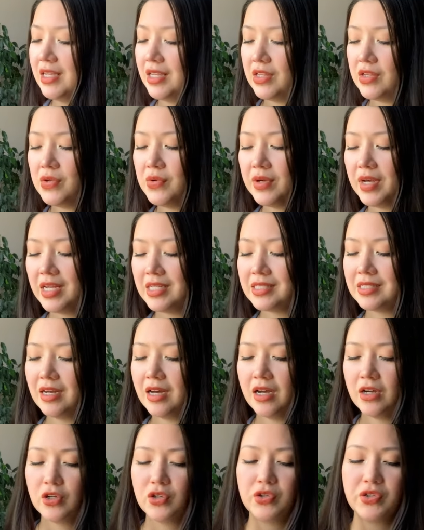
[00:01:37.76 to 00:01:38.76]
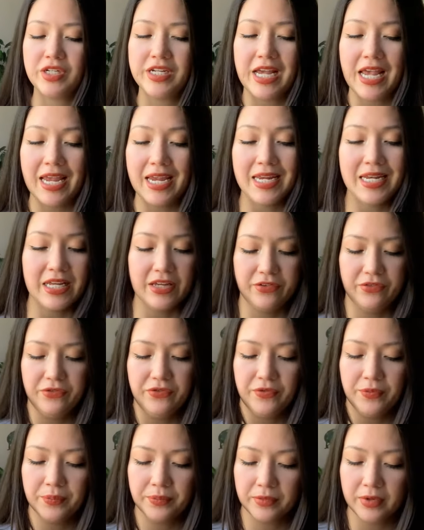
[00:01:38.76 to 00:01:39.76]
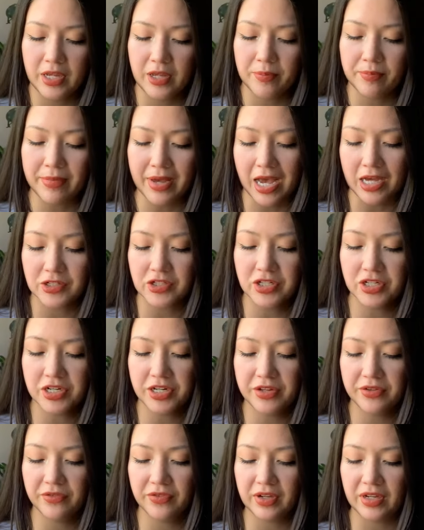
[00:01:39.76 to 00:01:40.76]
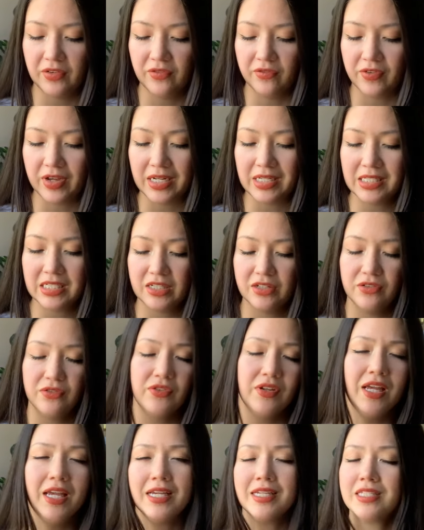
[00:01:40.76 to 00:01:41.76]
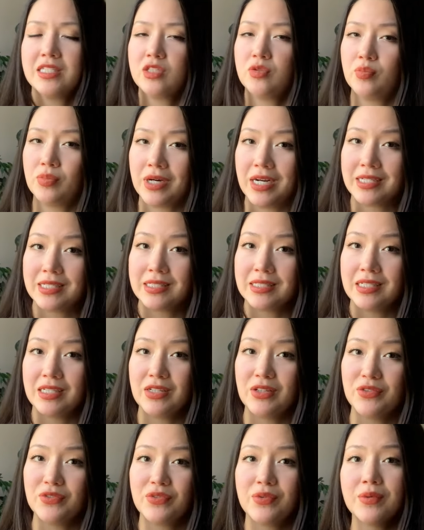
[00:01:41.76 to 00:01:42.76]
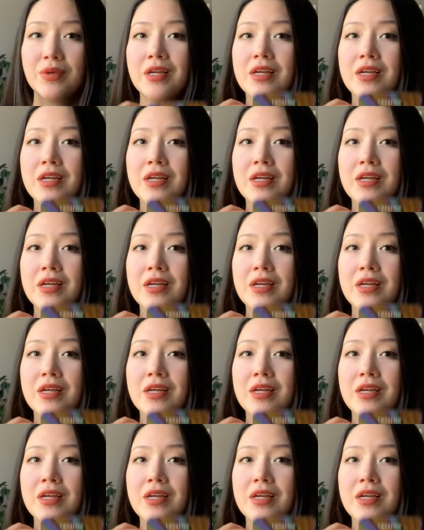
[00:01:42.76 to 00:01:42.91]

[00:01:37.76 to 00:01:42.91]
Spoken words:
you guys got creative, imaginative, inventive, expressive.